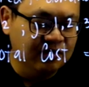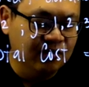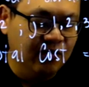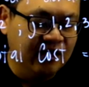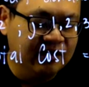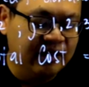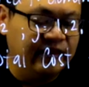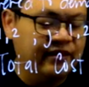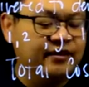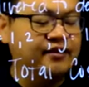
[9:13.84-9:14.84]
to
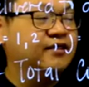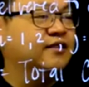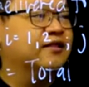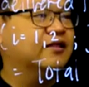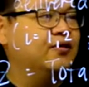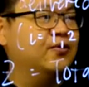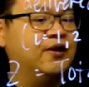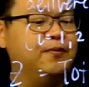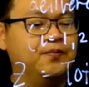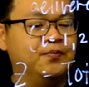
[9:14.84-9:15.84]
110.
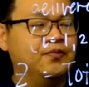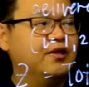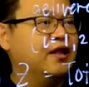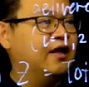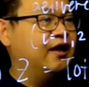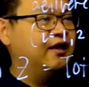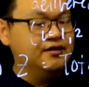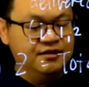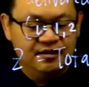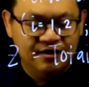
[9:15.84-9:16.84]
Okay?
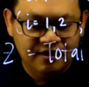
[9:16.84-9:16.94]
And